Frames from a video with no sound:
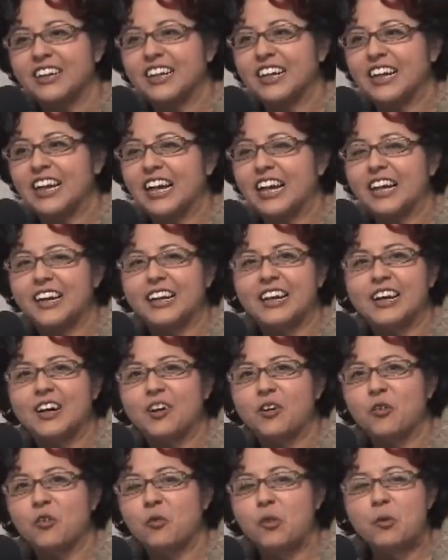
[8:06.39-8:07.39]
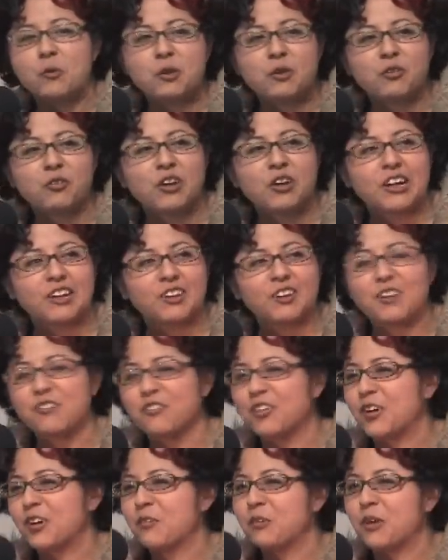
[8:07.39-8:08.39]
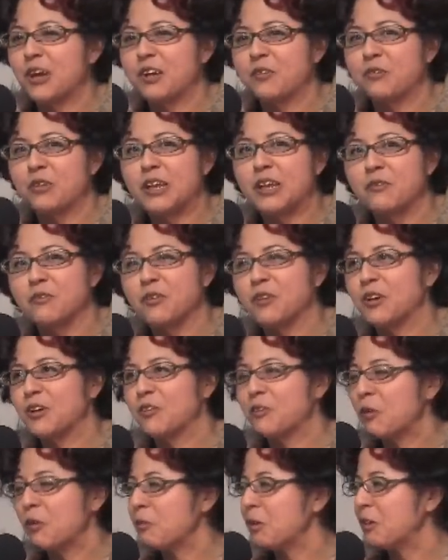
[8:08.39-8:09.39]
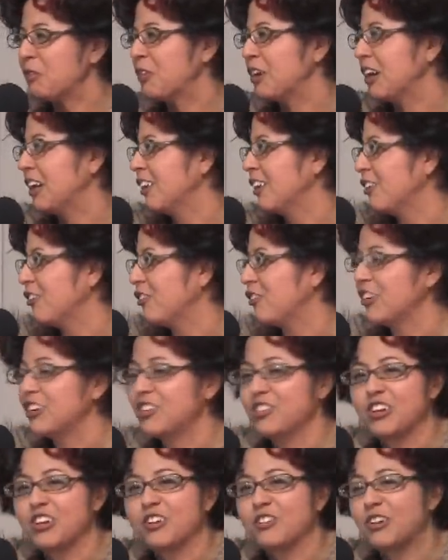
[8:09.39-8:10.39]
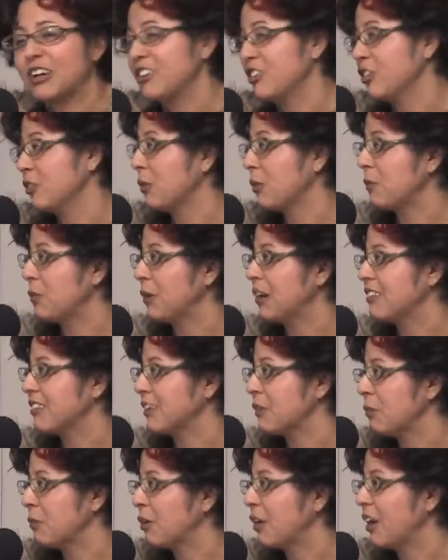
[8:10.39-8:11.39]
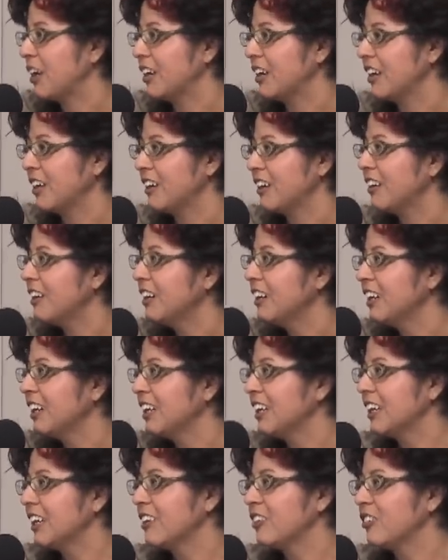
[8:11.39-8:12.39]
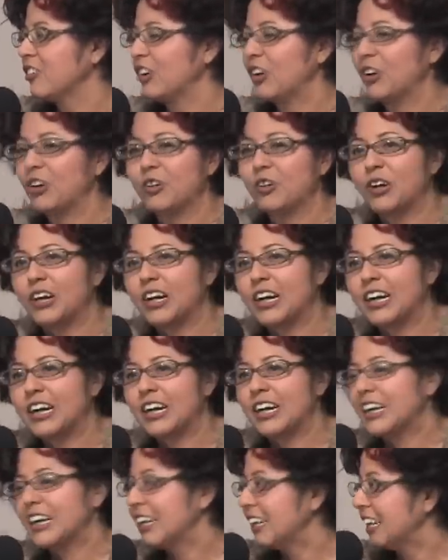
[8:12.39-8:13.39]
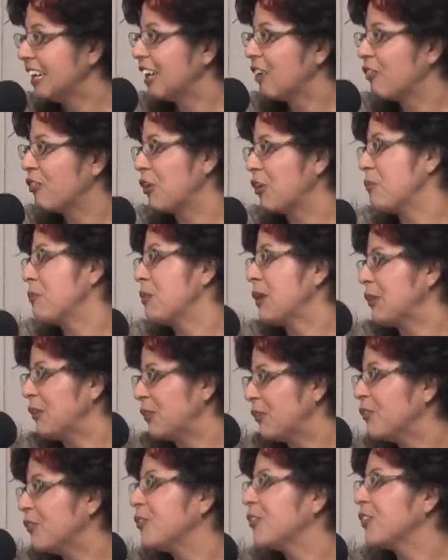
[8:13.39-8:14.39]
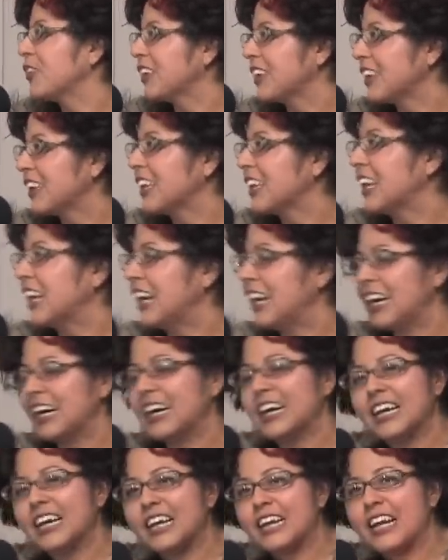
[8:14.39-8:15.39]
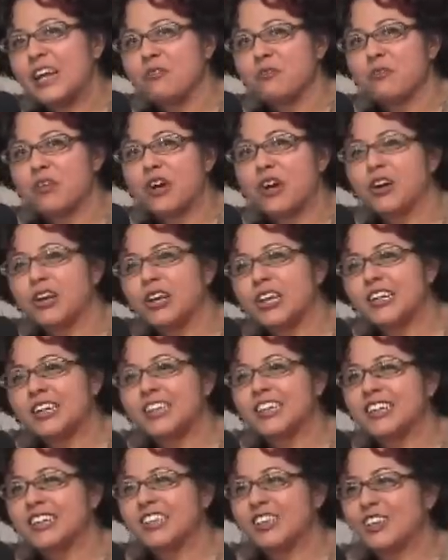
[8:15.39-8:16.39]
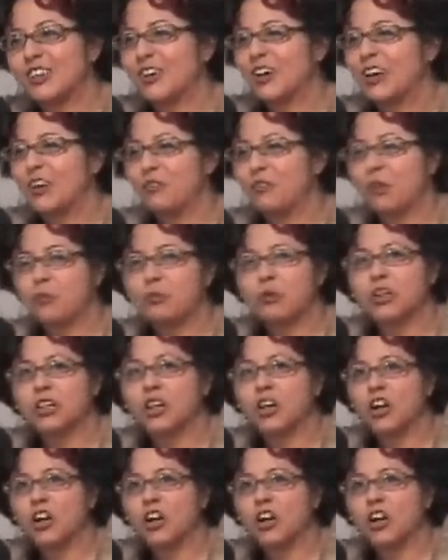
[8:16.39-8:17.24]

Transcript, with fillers: oh and uh, woman of color. I'm very proud to be a woman of color, first generation. My parents immigrated here. So from where? Uh, from Peru. Mm. Uh, and I'm very you know, I'm, I'm really